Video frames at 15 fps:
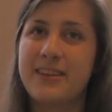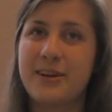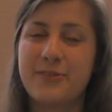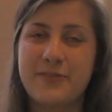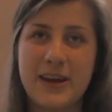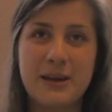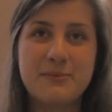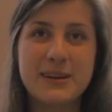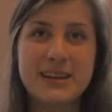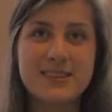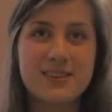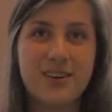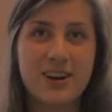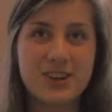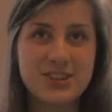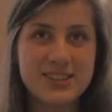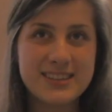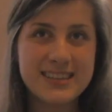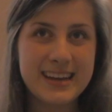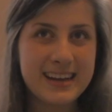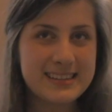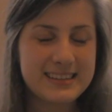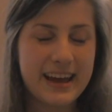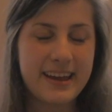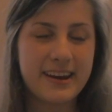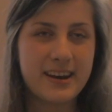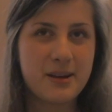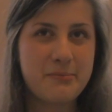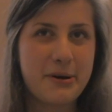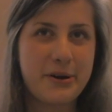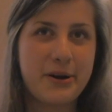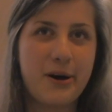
their family is cautiously excited about